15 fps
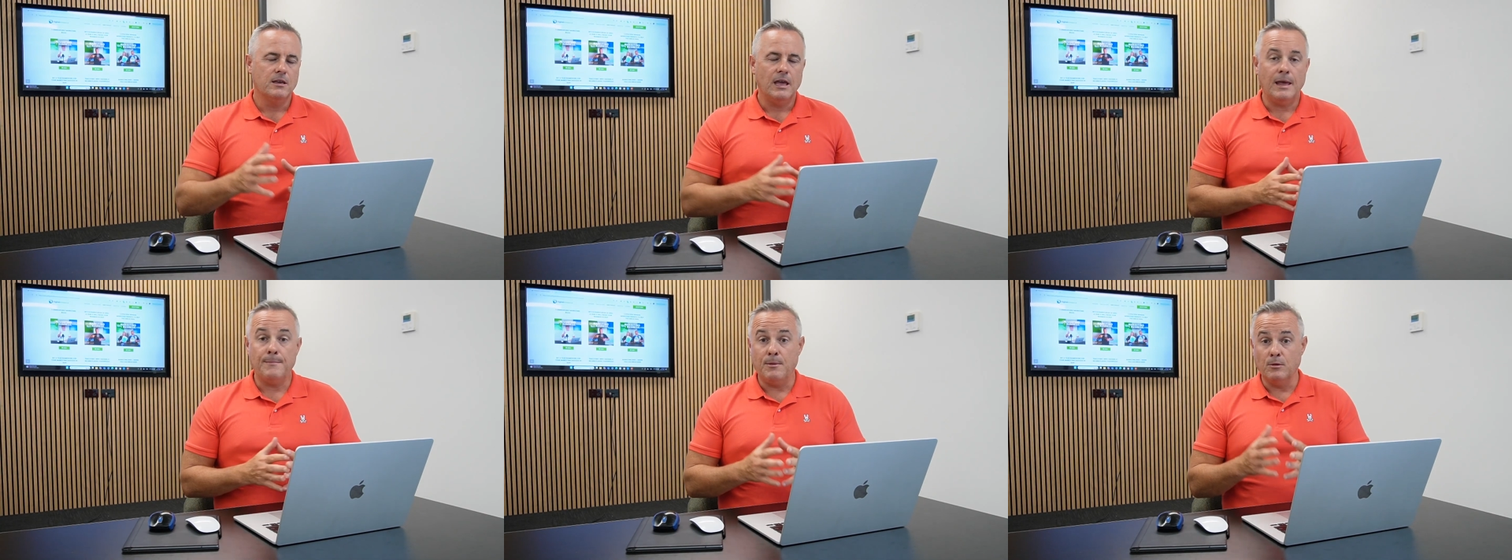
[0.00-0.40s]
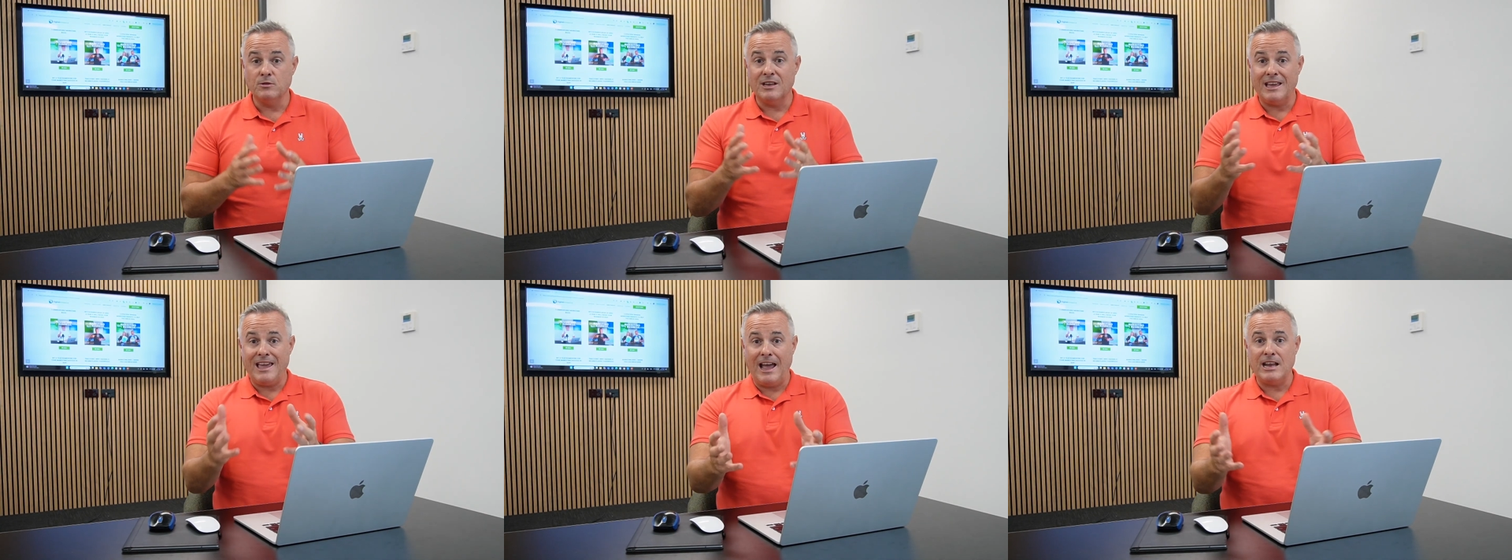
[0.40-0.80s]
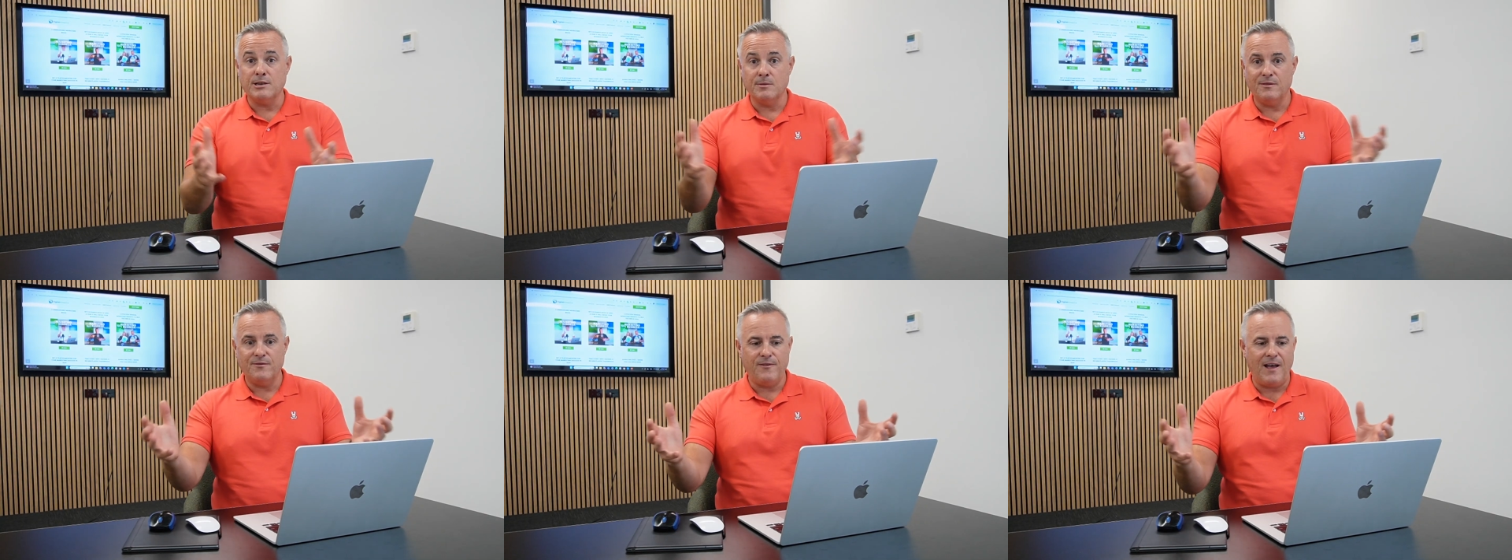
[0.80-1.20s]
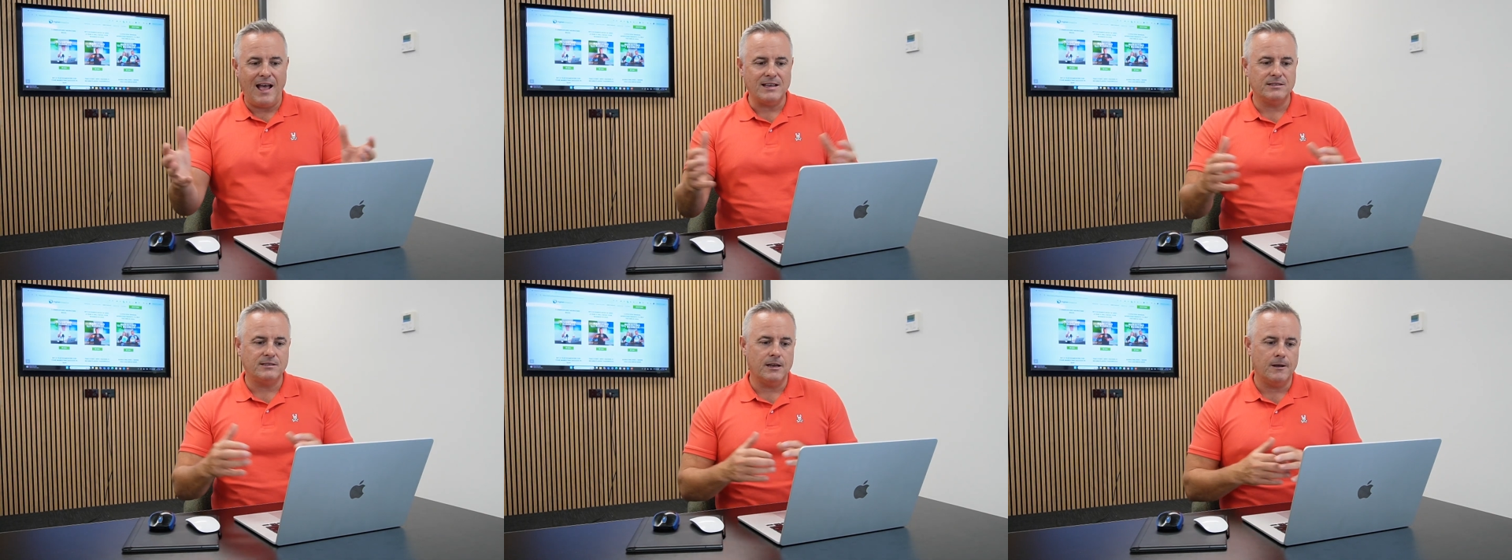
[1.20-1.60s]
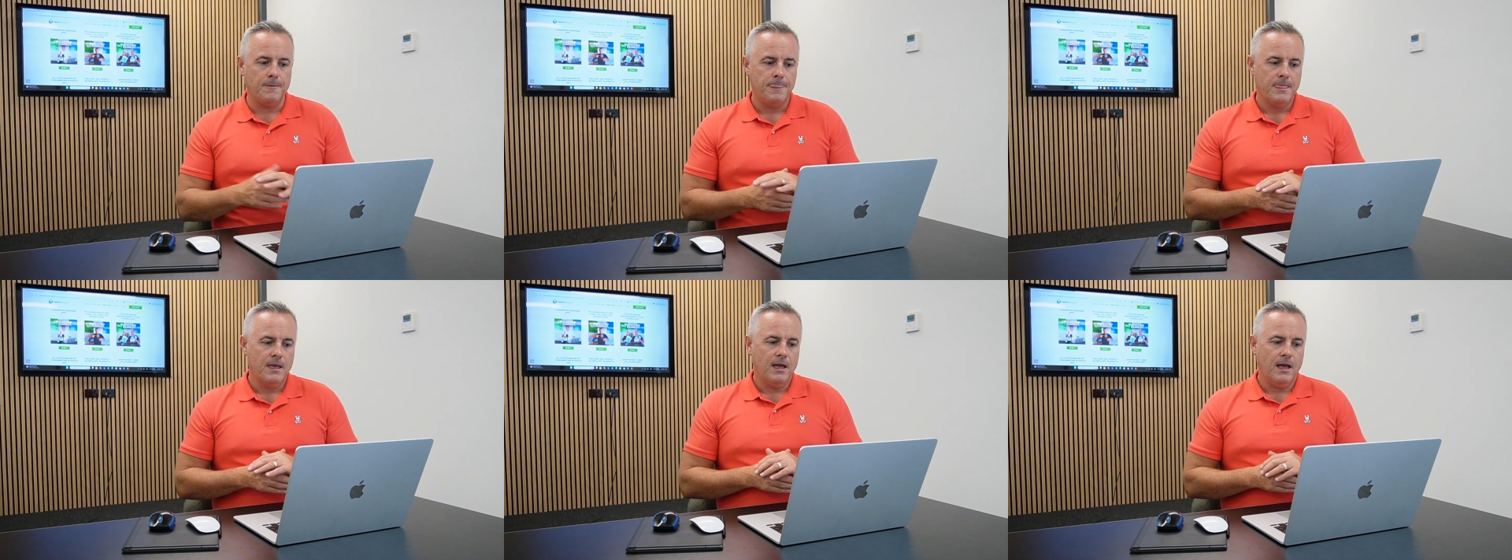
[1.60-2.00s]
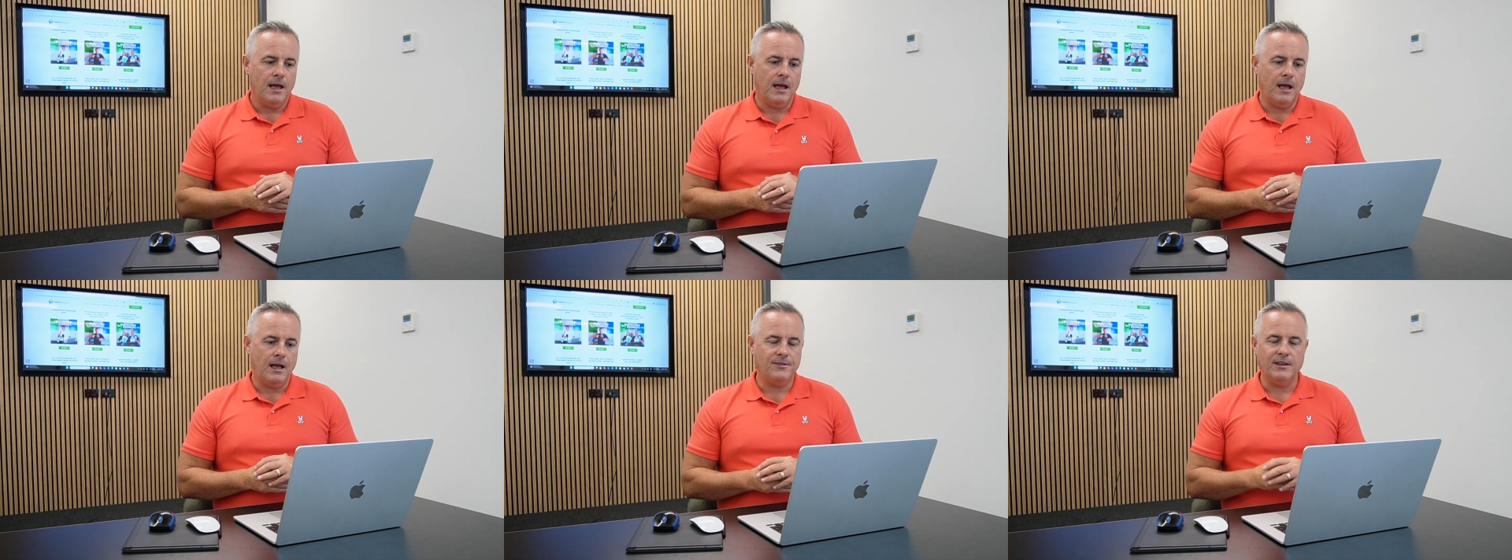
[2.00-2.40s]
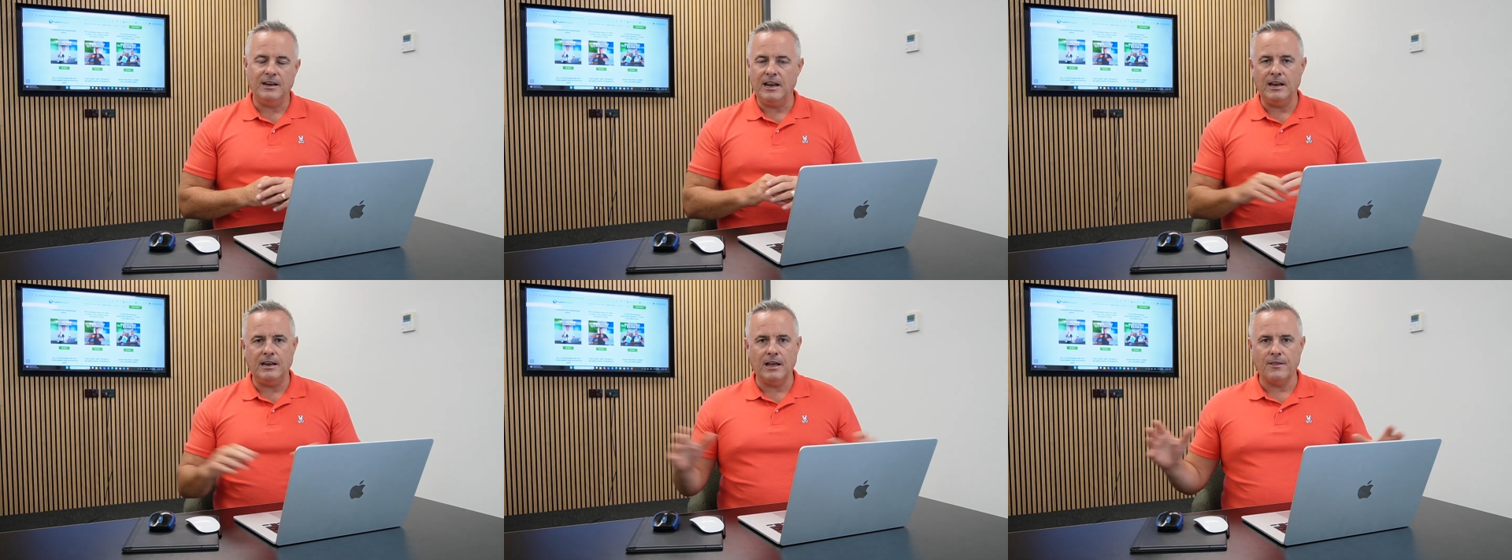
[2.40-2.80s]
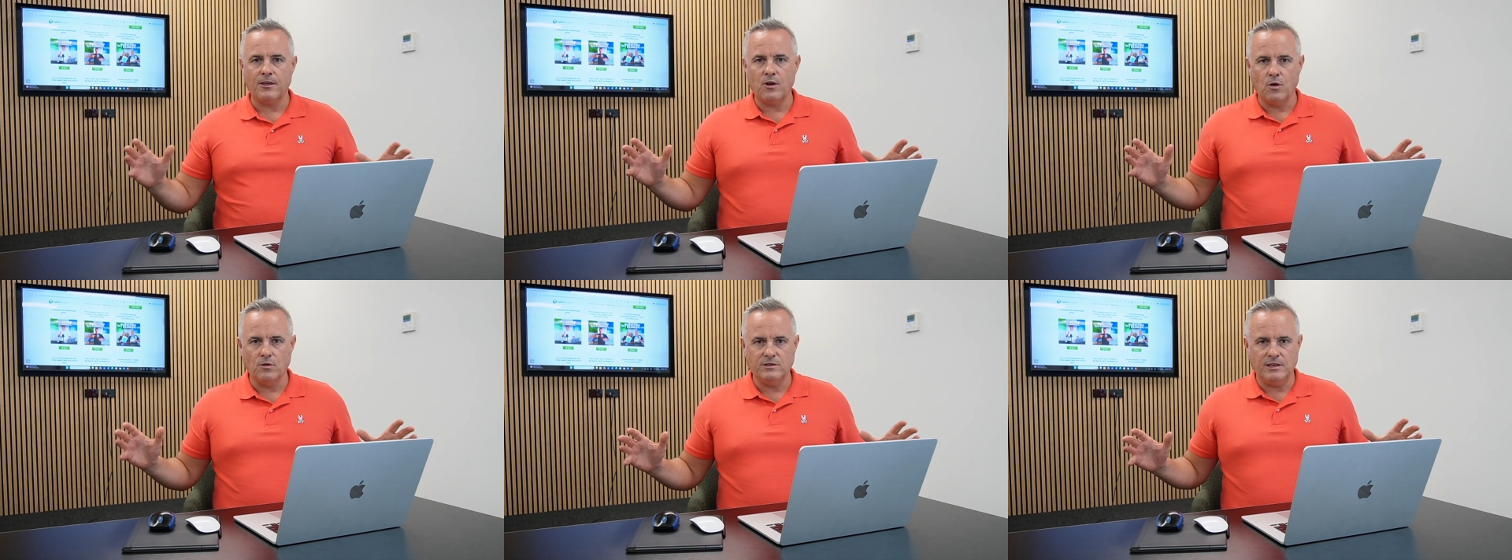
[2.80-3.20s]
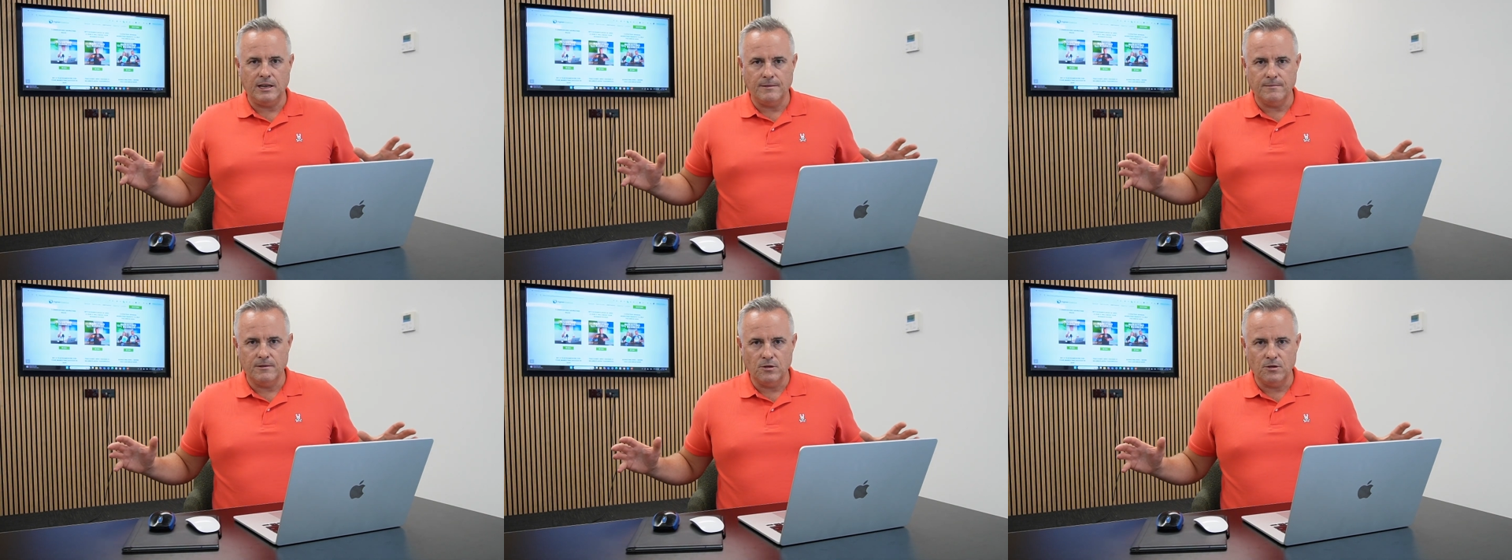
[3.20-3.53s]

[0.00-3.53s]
it builds engagement faster than any other content.